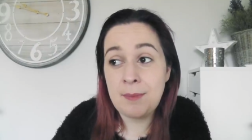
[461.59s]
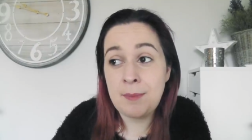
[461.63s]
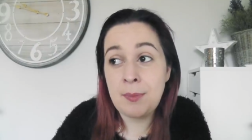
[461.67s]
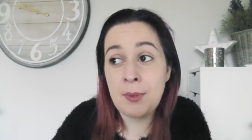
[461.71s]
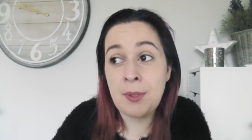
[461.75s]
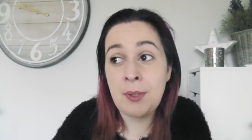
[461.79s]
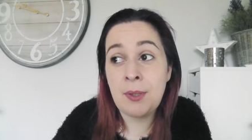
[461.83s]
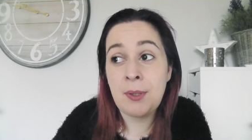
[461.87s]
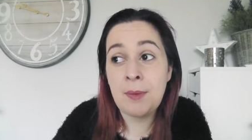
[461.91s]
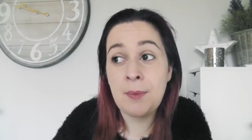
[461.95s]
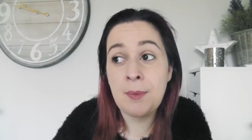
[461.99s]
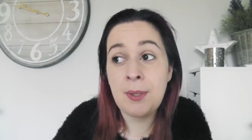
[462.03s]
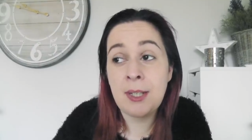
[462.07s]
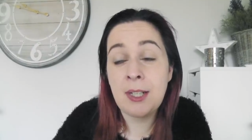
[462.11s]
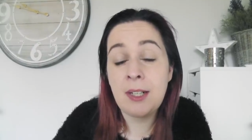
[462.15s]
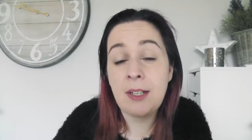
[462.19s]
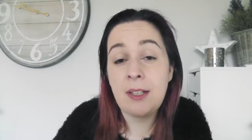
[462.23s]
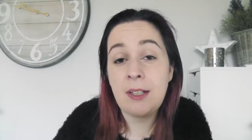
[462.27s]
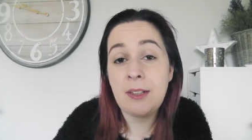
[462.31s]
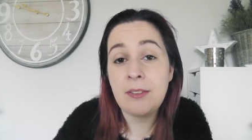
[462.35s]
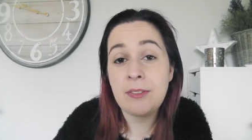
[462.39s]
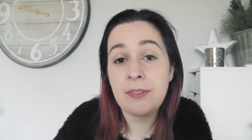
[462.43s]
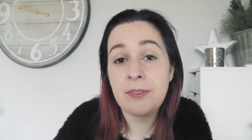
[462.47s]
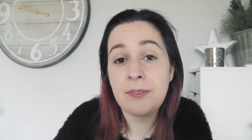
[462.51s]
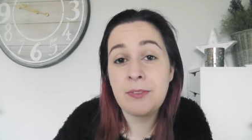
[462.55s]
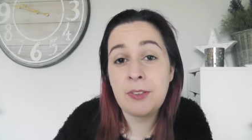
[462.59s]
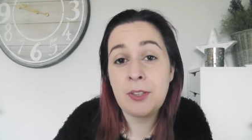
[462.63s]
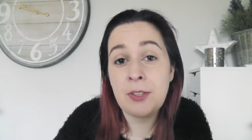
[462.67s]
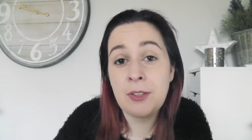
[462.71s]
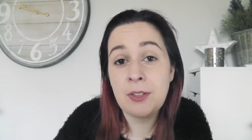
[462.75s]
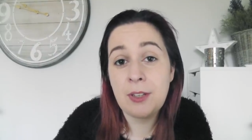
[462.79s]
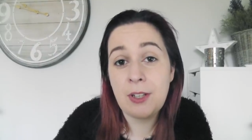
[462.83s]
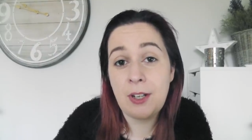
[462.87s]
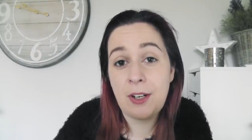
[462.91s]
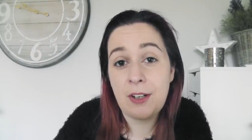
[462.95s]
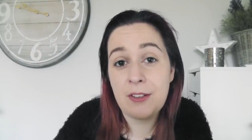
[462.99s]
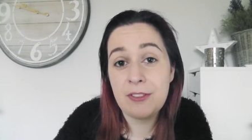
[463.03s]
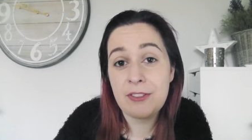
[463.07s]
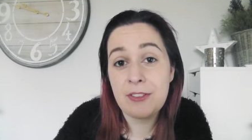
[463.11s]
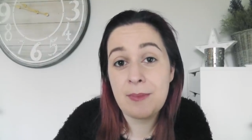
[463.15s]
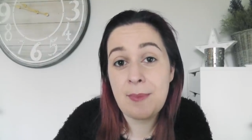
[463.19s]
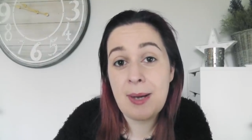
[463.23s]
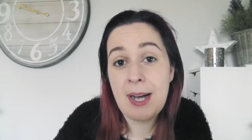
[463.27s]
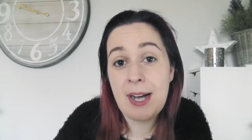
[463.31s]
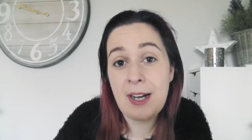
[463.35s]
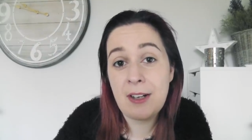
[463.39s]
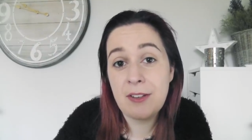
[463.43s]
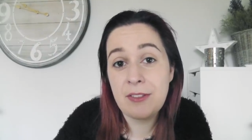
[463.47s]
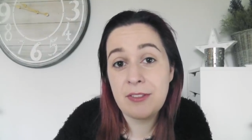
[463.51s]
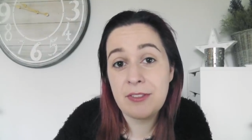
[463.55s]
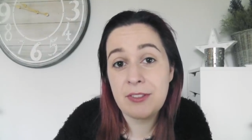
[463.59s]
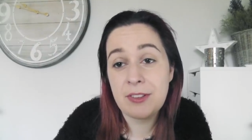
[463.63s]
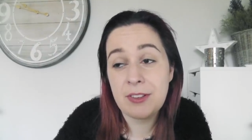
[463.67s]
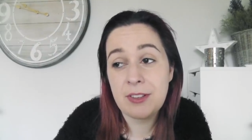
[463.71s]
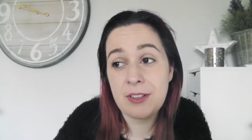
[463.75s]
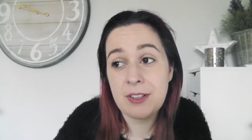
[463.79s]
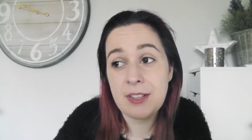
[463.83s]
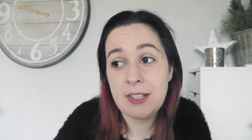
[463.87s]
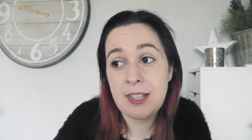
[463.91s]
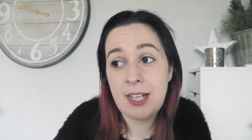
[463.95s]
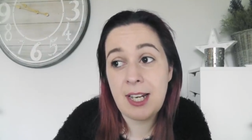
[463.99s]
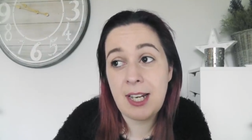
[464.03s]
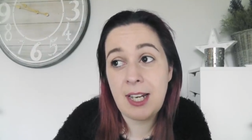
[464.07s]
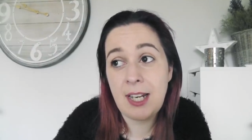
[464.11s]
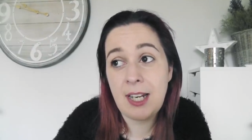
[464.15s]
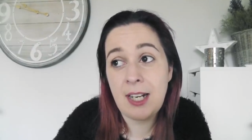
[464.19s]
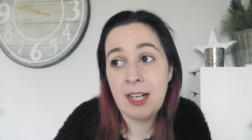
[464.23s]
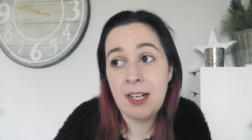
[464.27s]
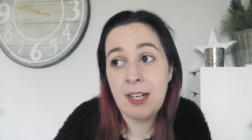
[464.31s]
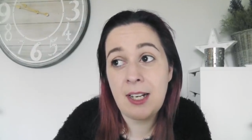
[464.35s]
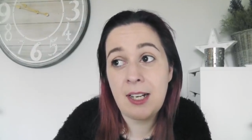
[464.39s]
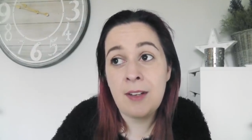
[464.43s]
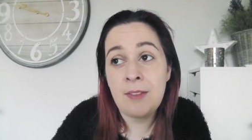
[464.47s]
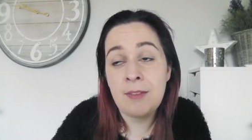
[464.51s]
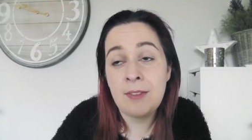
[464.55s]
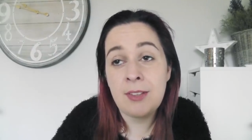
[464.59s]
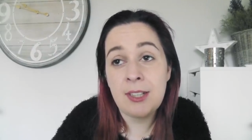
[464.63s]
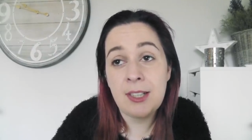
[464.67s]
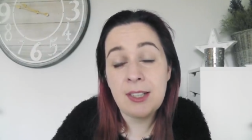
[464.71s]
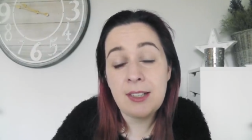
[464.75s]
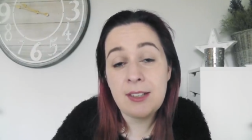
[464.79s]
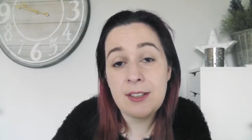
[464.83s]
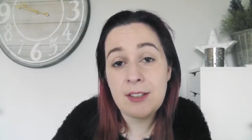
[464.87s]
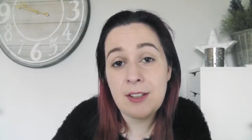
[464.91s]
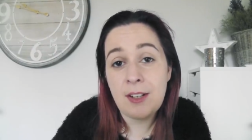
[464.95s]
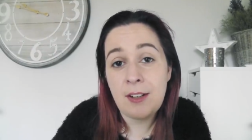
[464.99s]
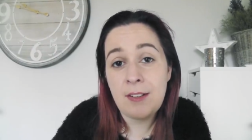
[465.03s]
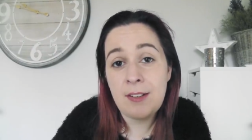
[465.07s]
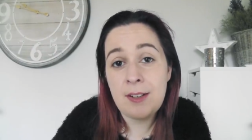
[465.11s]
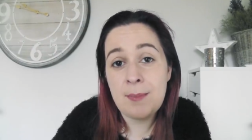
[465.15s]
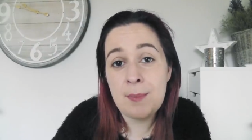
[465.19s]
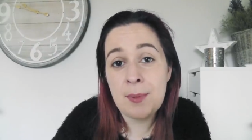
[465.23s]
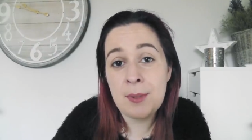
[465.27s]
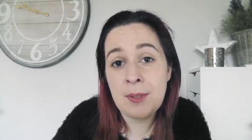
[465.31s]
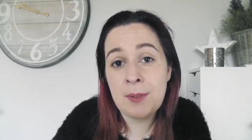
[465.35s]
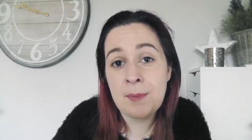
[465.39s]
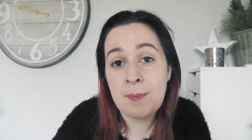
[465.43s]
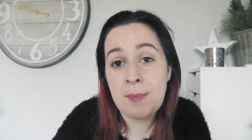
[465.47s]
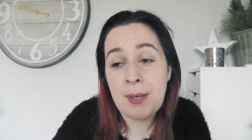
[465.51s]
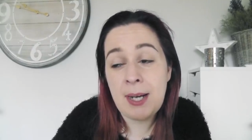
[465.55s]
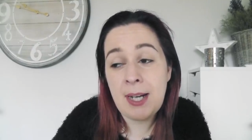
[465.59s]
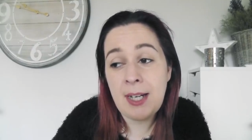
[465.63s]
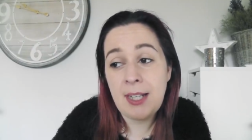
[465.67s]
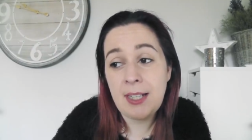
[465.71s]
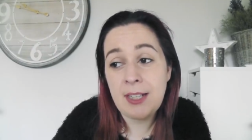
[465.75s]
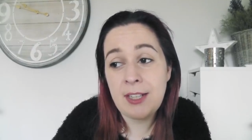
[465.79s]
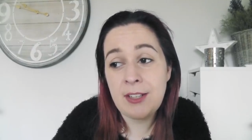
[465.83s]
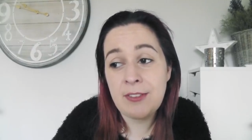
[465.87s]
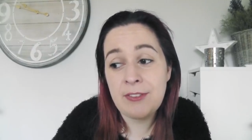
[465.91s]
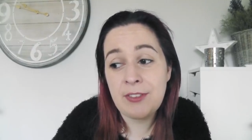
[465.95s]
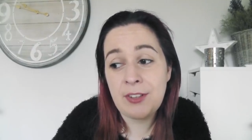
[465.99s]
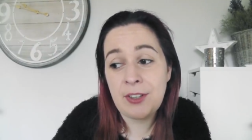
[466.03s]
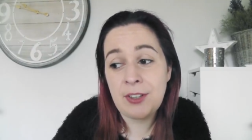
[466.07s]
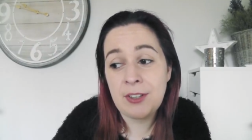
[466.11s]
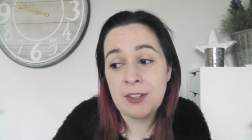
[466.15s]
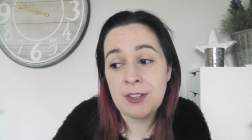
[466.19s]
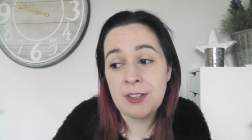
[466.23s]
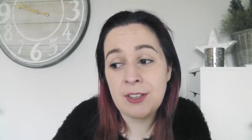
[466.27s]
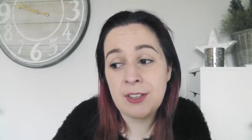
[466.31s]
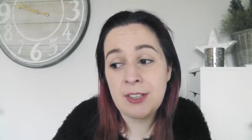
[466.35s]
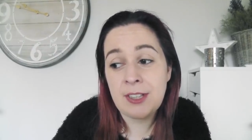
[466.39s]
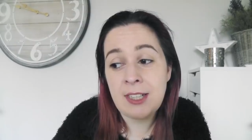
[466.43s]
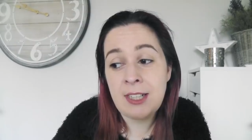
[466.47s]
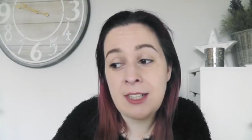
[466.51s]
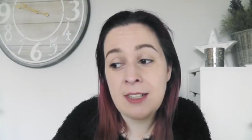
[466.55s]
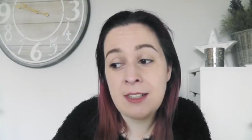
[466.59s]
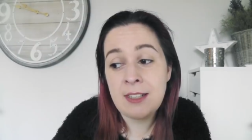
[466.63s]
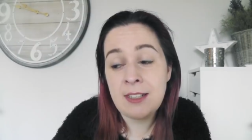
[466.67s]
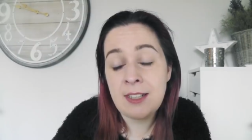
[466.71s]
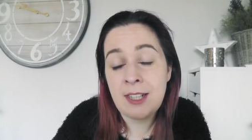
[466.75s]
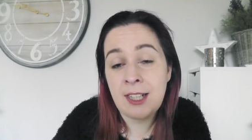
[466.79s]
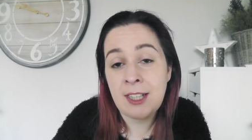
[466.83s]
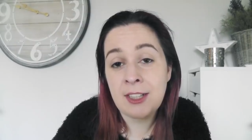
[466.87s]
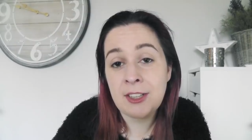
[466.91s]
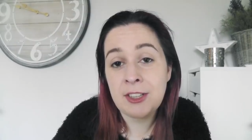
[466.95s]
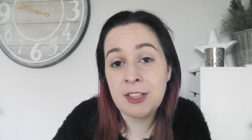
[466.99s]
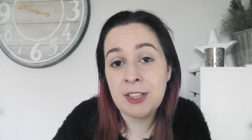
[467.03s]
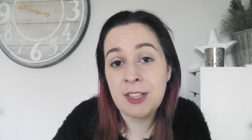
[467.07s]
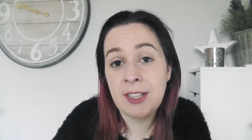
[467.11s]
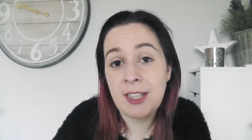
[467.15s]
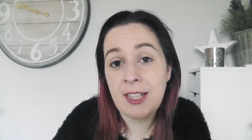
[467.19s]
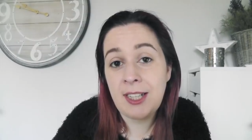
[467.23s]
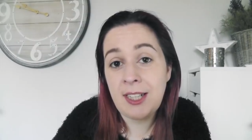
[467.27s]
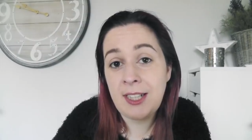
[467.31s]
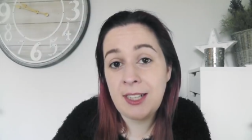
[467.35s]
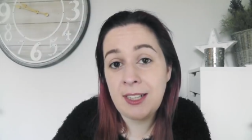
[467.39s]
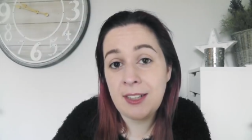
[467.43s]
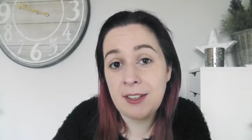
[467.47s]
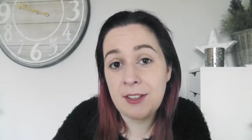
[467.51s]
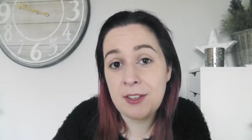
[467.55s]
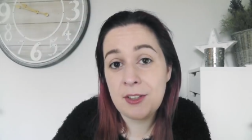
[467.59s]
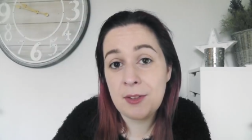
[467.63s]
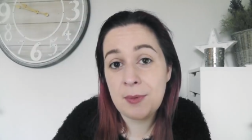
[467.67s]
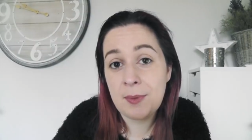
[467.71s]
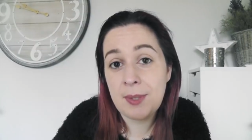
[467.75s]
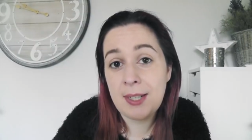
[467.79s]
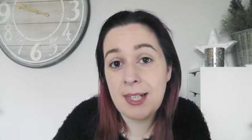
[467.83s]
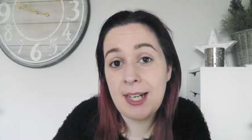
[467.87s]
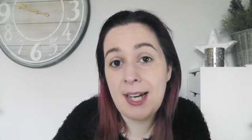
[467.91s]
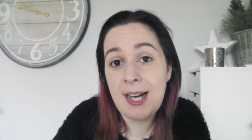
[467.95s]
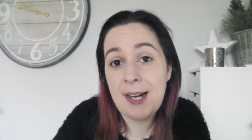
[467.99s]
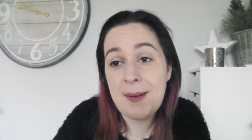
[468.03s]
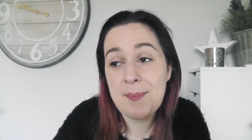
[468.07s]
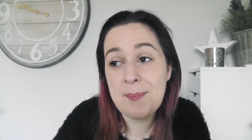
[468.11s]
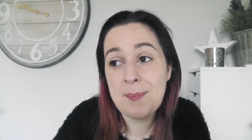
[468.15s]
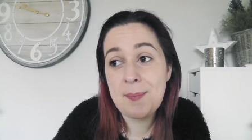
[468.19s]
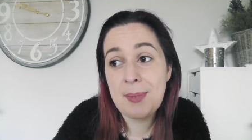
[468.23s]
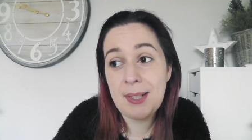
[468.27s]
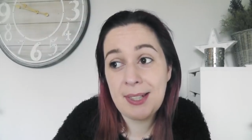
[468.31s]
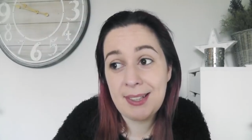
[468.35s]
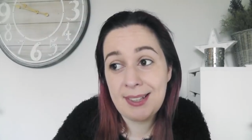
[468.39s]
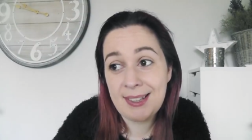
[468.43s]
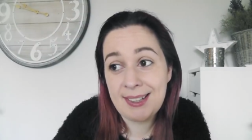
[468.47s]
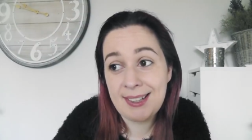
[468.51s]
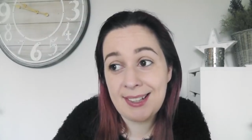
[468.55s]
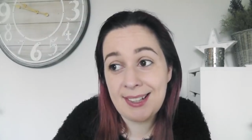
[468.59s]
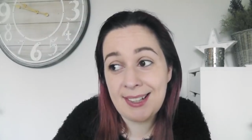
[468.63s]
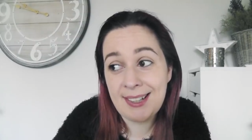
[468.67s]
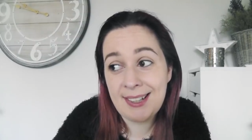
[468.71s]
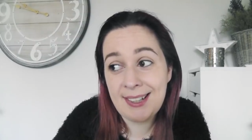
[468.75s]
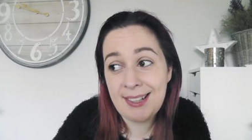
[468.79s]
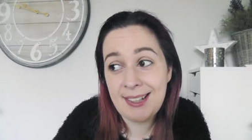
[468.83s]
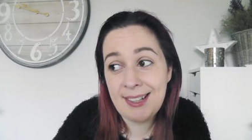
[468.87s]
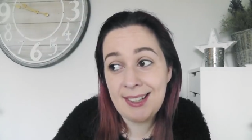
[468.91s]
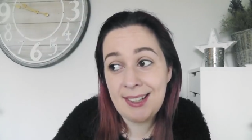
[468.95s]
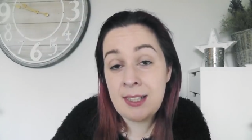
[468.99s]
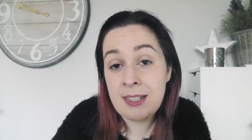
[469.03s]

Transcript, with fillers: But we got a phone call from Halfords saying, I'm really sorry, but the bike you've ordered isn't actually here, so we can't build it.